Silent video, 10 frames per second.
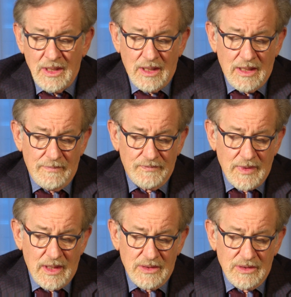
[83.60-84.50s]
Um,
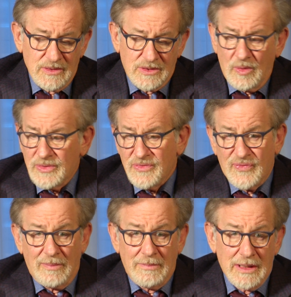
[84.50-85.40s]
uh, so is the
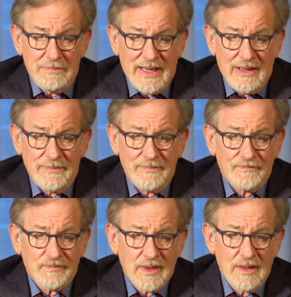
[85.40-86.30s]
film Mudbound,
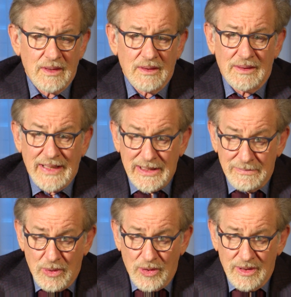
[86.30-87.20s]
Lady
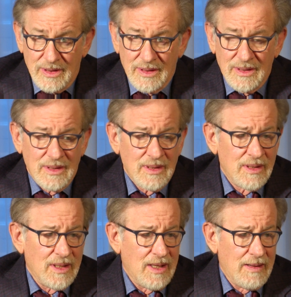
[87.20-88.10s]
Bird,
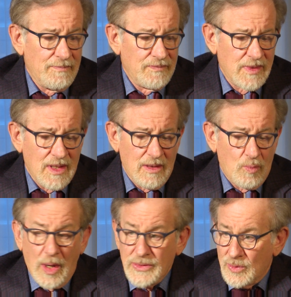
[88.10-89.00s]
um, uh,
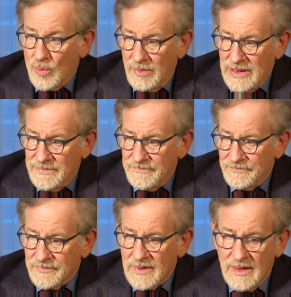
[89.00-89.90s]
Wonder Woman.
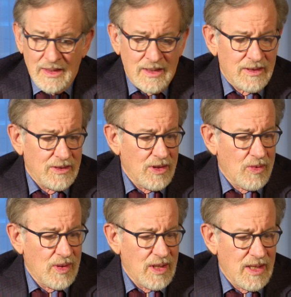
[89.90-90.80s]
You
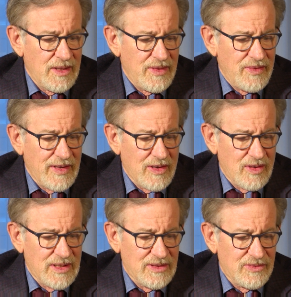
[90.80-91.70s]
know, uh,
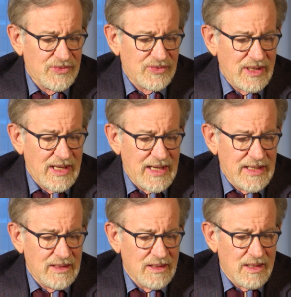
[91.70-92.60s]
there is
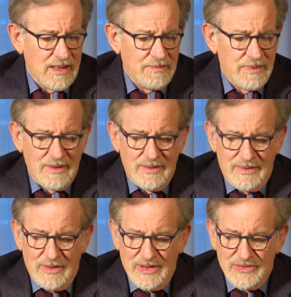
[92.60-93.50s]
a uh,
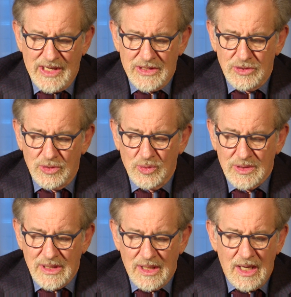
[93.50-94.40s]
there is a new
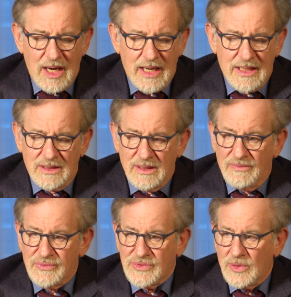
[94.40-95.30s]
kind
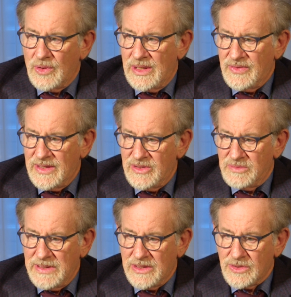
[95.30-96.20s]
of story that is
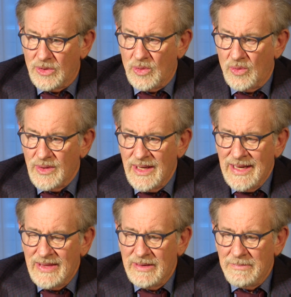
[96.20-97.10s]
being told
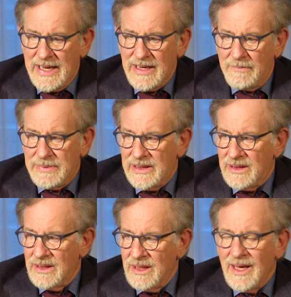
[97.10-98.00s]
that may not
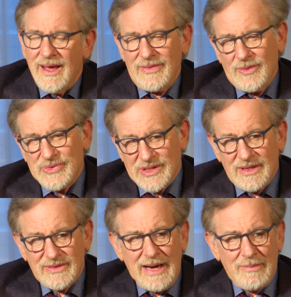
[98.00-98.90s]
be. Uh, there was a
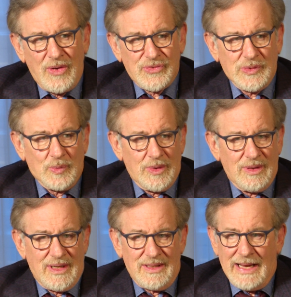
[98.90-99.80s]
time also
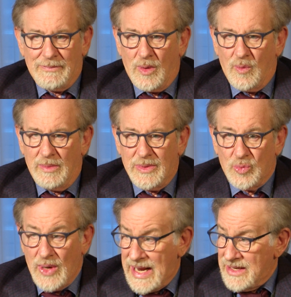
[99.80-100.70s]
where a lot more women
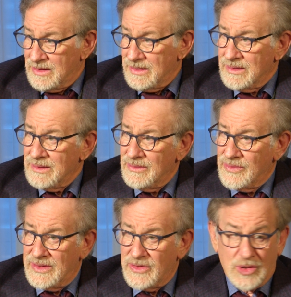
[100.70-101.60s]
ran
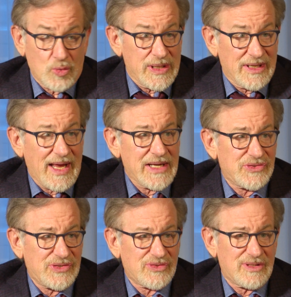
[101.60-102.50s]
the, the green light
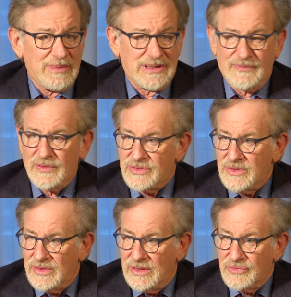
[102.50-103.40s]
system at different
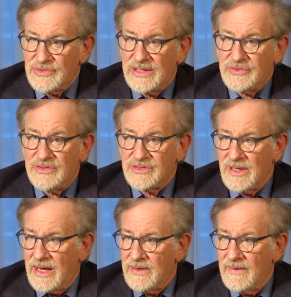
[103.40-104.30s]
studios. Stacey
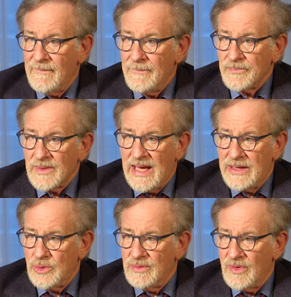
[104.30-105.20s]
Snider
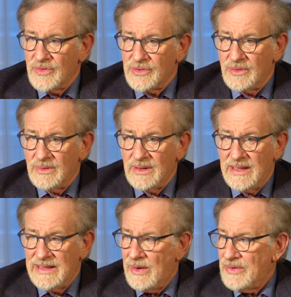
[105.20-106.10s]
at Universal,
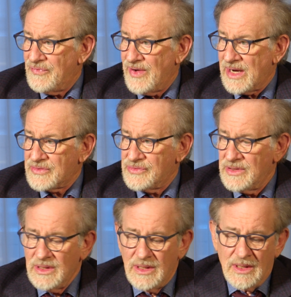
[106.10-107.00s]
and now at Fox.
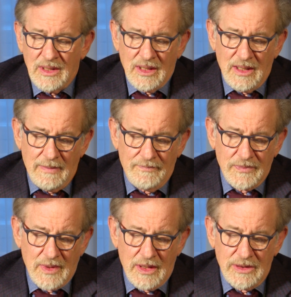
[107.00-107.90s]

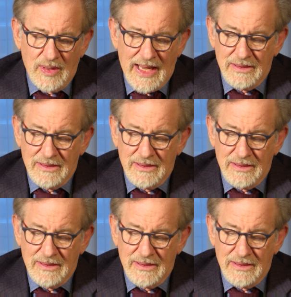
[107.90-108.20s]
Um, uh, you had